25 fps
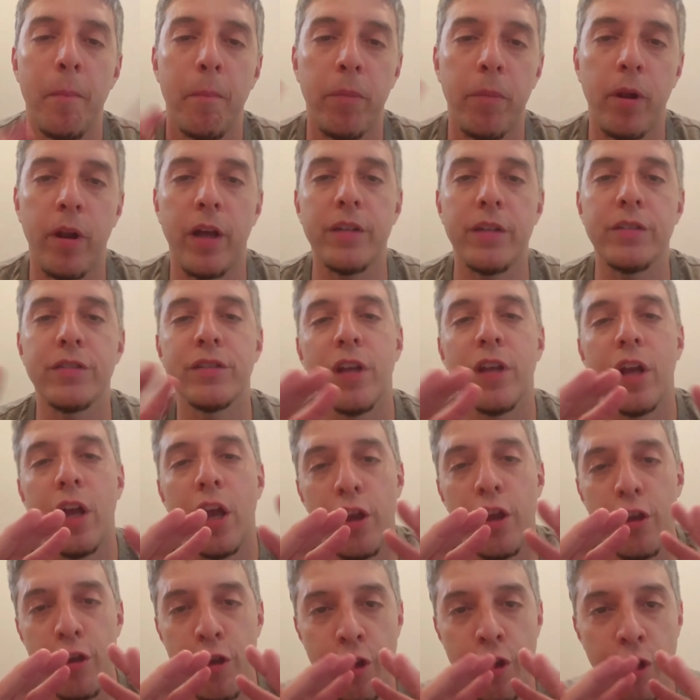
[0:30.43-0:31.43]
Plus,
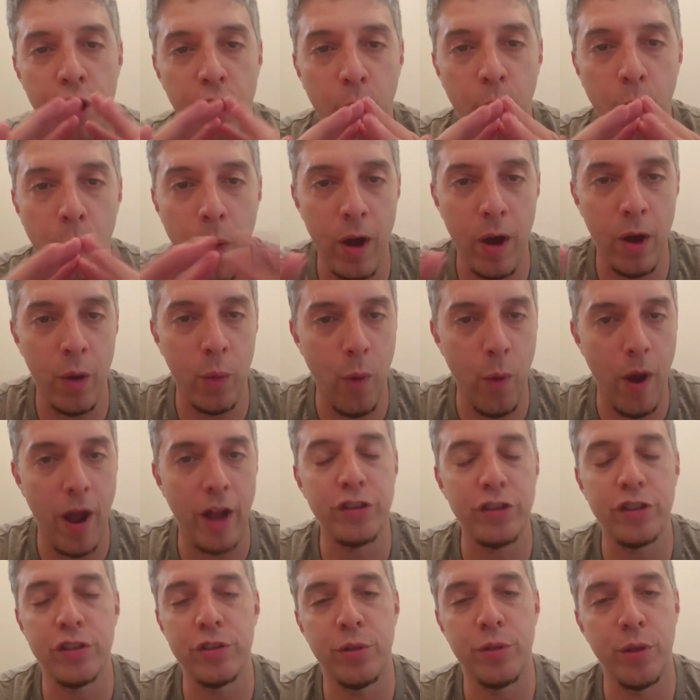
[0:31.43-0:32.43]
you're going to want to
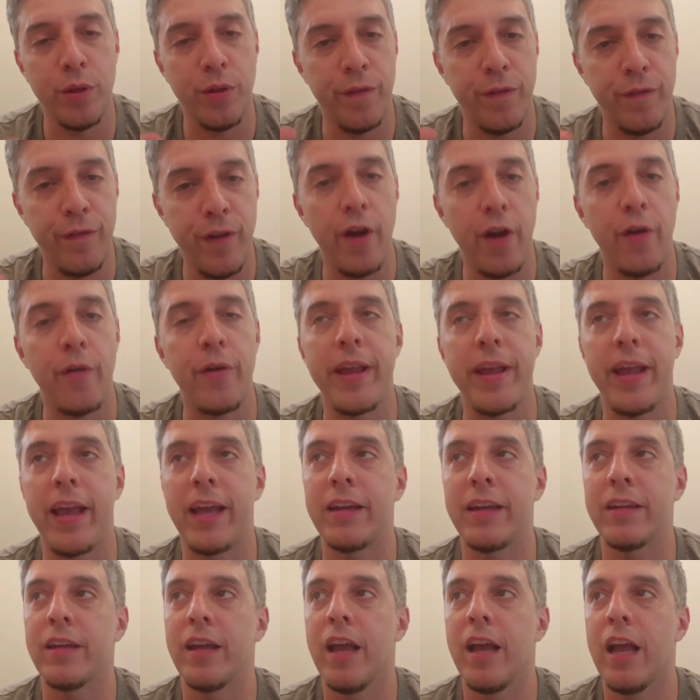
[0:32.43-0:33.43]
watch until the very
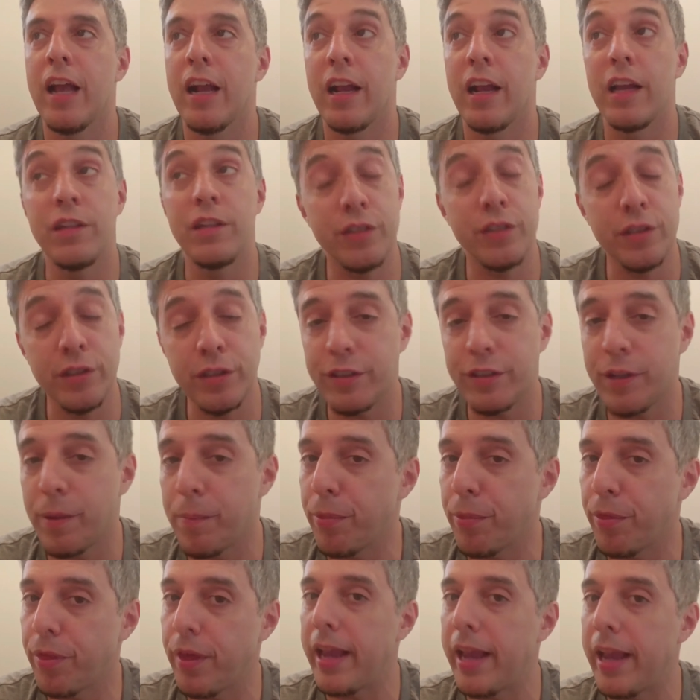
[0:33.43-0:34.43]
end because there's
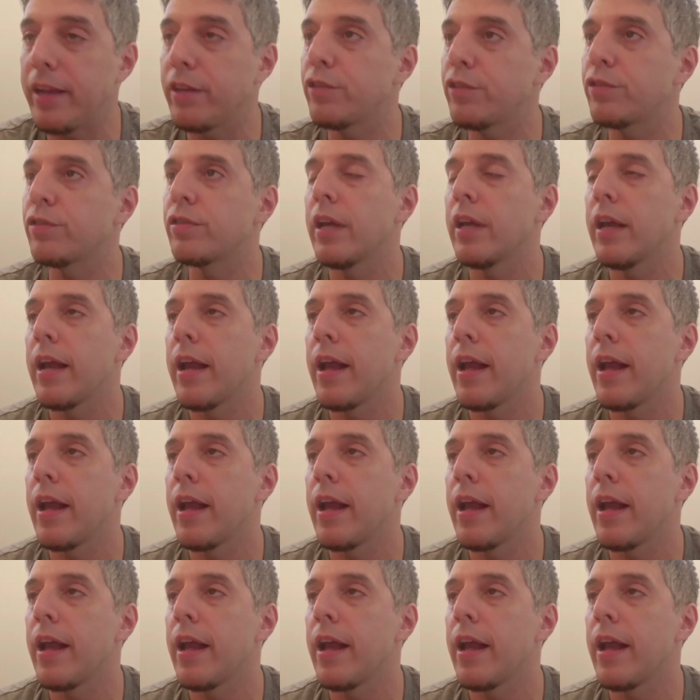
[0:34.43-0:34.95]
some things